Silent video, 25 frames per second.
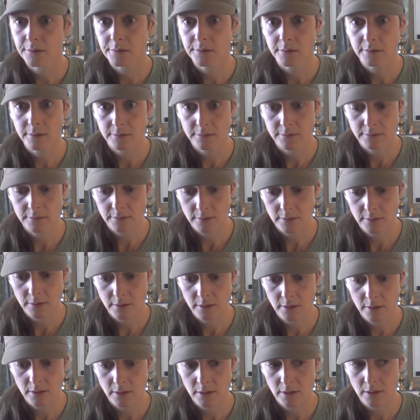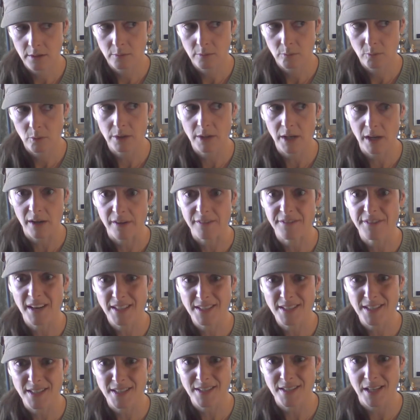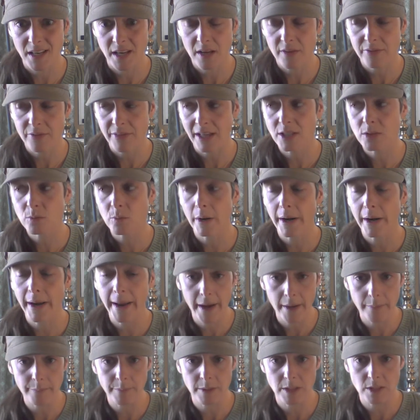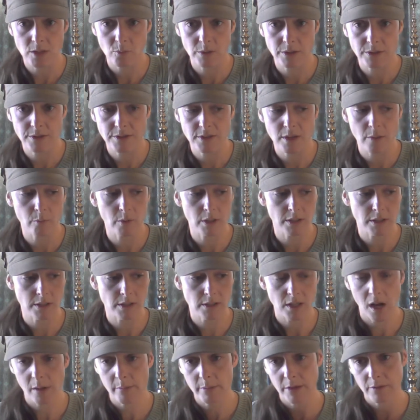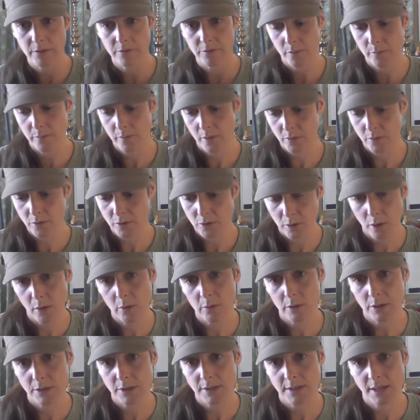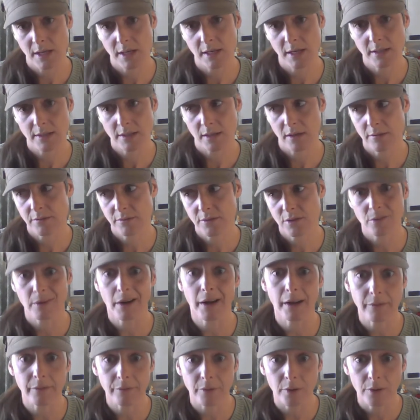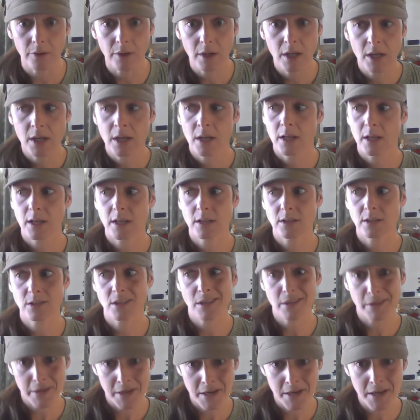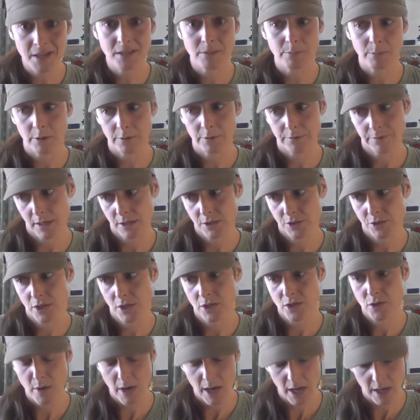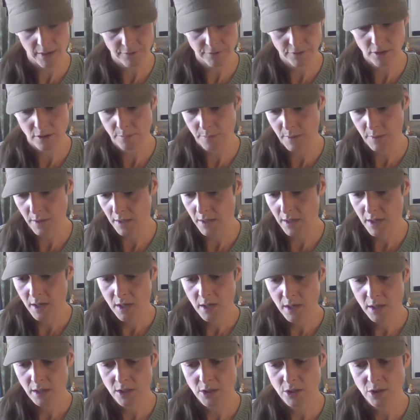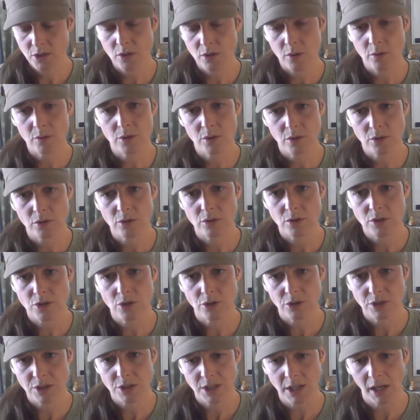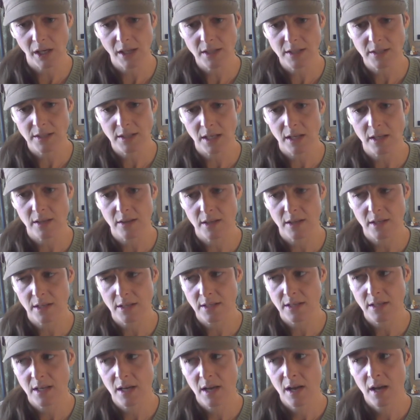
perfect. Well, yeah, fantasy. That's what happens when someone is coming from those lower states of survival is it needs perfection. You have to be because so you're you're chasing this